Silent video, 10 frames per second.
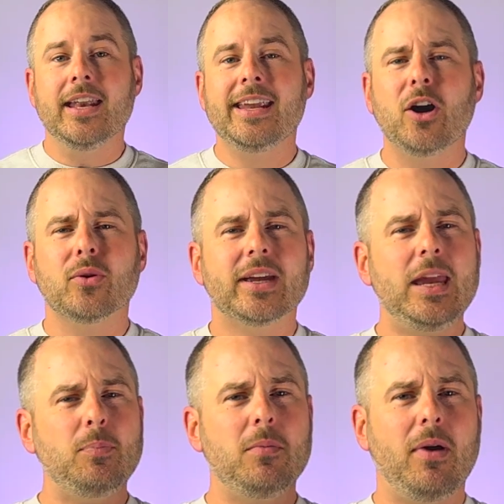Now,
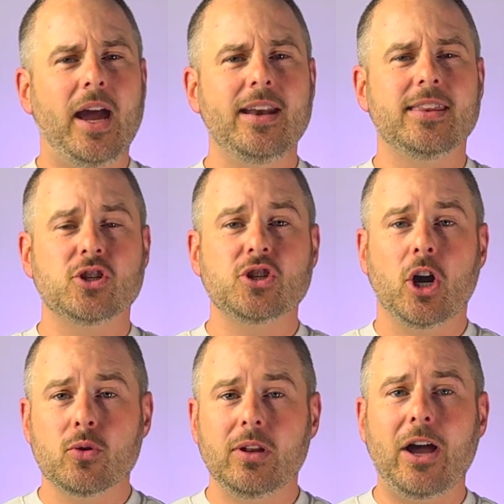keep in mind that
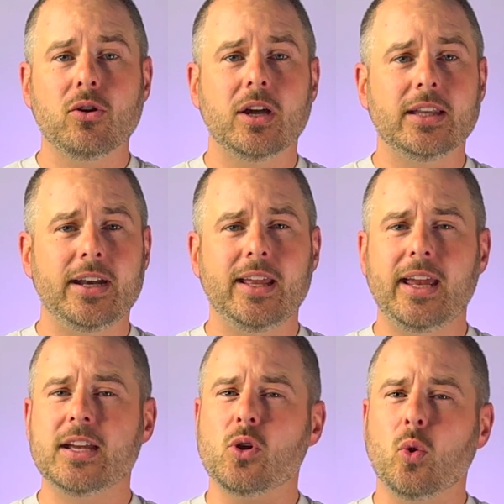total
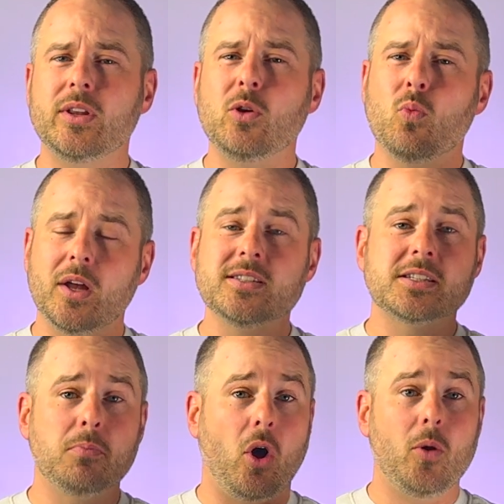alkalinity is only one
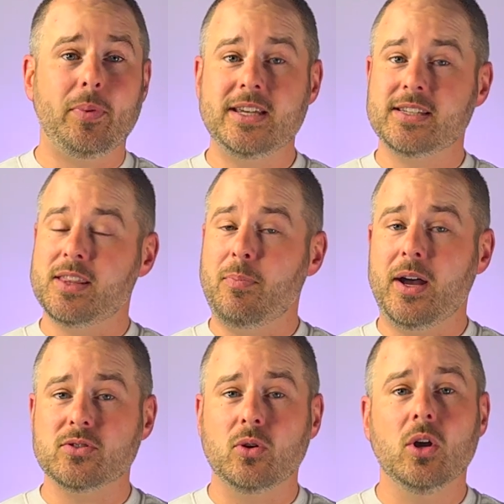small piece of the
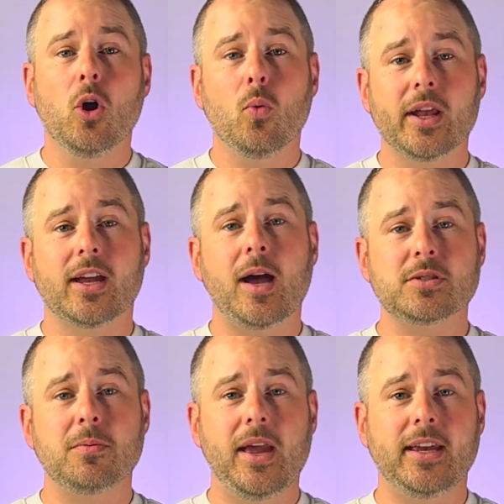puzzle when it
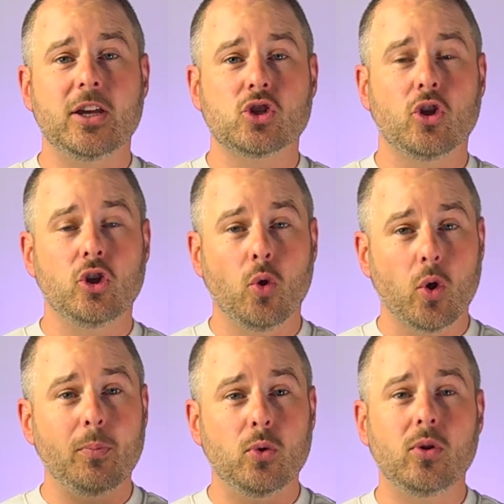comes to making sure
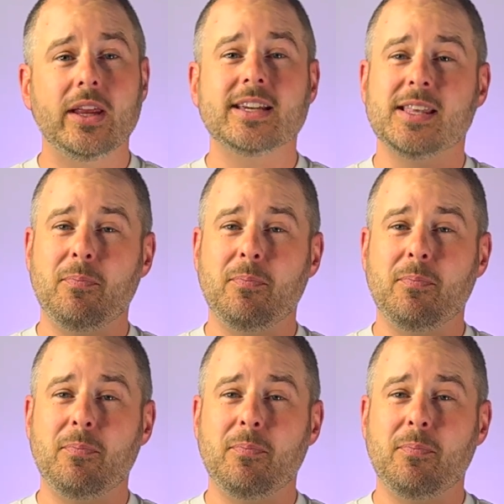your pool is the